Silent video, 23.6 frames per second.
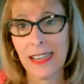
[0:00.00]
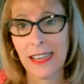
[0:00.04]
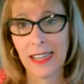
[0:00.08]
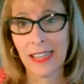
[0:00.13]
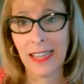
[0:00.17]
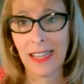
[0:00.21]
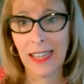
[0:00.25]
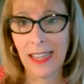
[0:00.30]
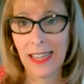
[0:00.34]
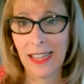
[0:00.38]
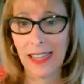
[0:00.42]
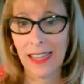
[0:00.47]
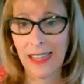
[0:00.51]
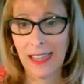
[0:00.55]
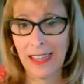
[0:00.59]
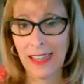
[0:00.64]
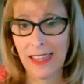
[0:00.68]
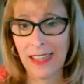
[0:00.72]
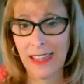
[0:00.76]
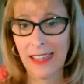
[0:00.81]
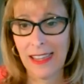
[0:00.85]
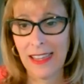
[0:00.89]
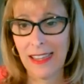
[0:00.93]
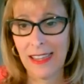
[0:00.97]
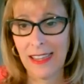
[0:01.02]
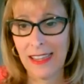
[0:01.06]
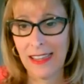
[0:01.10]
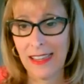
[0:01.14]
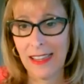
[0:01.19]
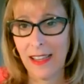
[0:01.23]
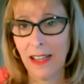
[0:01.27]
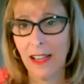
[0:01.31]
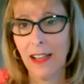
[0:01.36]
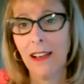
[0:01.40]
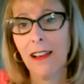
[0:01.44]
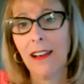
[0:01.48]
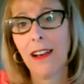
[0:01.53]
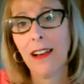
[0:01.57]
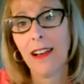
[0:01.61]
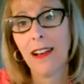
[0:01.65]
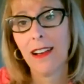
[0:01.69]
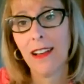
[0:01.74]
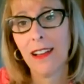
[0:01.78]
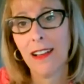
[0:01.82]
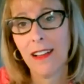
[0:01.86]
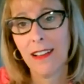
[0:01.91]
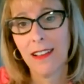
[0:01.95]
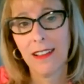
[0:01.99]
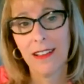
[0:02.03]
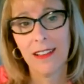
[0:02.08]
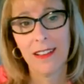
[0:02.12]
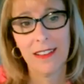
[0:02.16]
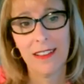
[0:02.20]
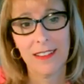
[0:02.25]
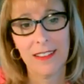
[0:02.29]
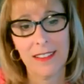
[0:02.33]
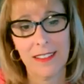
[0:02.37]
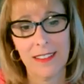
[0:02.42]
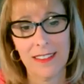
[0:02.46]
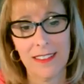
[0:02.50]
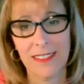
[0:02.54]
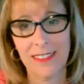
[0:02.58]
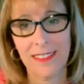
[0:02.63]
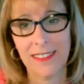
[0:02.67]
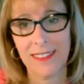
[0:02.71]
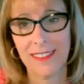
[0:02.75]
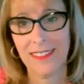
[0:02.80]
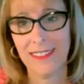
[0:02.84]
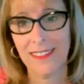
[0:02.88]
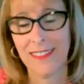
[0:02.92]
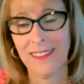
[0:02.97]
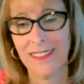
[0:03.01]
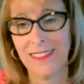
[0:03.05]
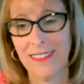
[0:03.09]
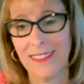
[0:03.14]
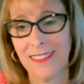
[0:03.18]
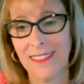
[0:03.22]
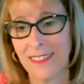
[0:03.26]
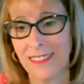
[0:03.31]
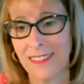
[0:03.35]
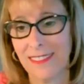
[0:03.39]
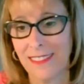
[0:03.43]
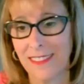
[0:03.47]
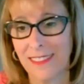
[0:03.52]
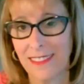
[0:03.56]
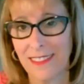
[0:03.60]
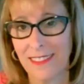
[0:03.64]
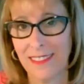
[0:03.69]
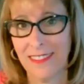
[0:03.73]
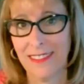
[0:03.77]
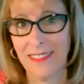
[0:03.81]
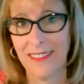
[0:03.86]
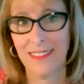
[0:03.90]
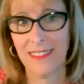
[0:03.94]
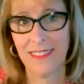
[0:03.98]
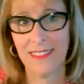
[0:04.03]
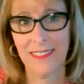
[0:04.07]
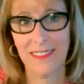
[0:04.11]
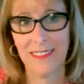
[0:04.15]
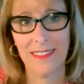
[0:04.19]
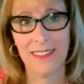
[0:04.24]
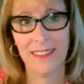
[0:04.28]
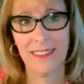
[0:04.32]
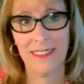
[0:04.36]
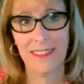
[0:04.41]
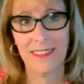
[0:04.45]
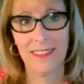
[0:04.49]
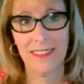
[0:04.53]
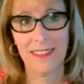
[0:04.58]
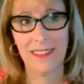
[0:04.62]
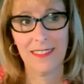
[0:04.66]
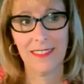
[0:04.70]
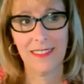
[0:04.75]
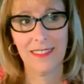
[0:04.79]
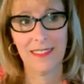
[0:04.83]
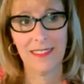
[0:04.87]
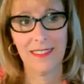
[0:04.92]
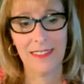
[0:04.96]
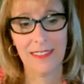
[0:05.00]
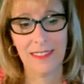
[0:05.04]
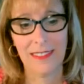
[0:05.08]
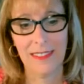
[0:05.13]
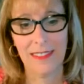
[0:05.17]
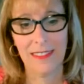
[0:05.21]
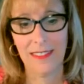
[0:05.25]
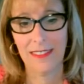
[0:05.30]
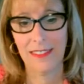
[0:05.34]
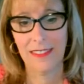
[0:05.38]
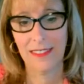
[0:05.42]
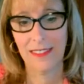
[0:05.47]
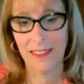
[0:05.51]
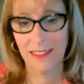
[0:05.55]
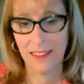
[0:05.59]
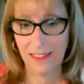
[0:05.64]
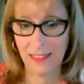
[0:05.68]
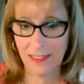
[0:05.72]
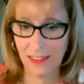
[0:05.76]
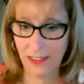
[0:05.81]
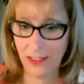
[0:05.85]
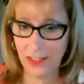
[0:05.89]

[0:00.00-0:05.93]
What's good? What's new? What's shaken? Thank you for joining us.